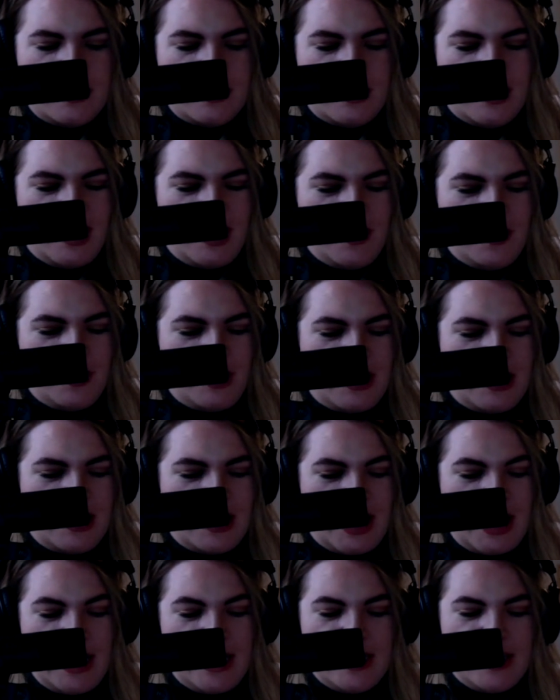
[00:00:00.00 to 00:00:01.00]
that I
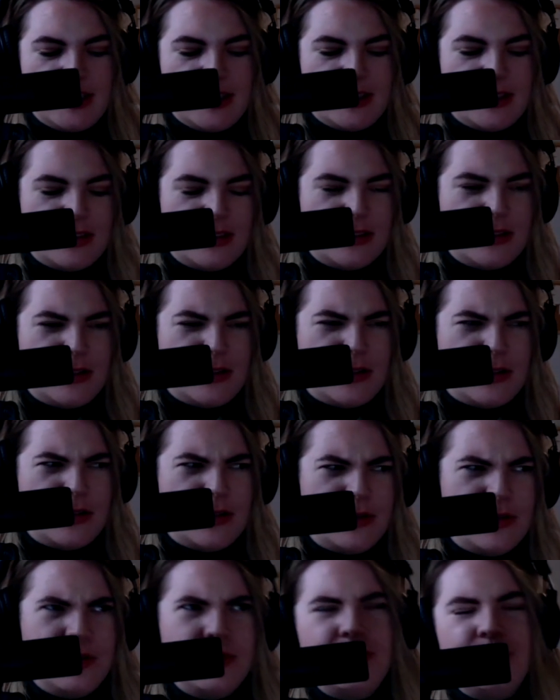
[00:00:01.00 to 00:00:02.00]
really like
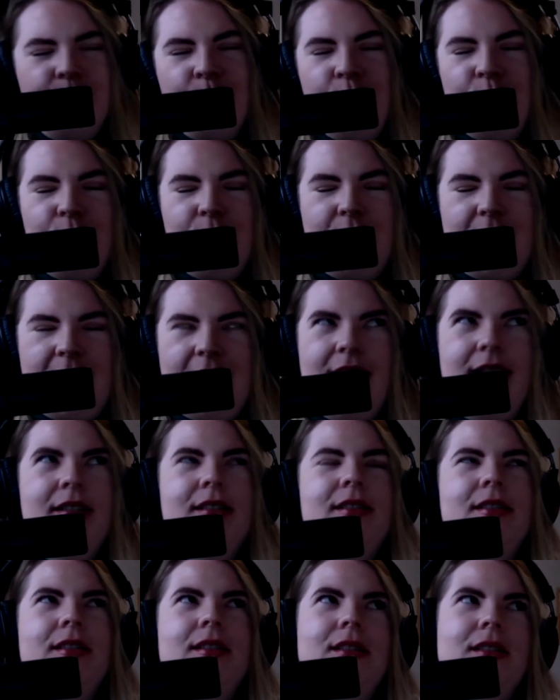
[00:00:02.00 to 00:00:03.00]
called Moon
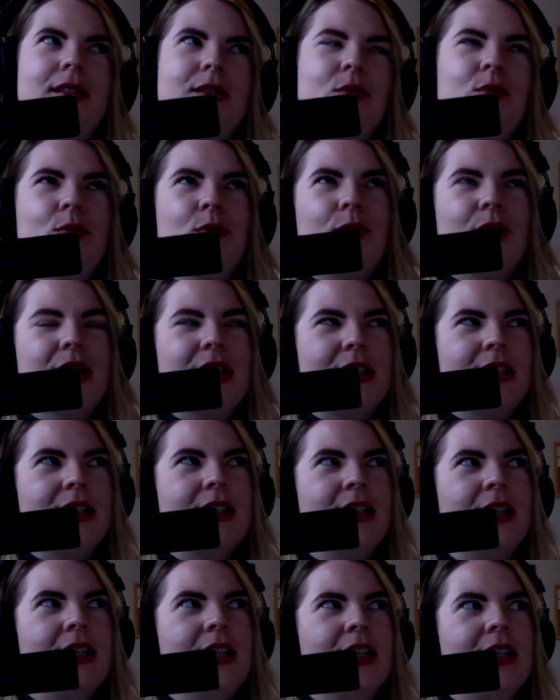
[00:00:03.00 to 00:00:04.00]
X. But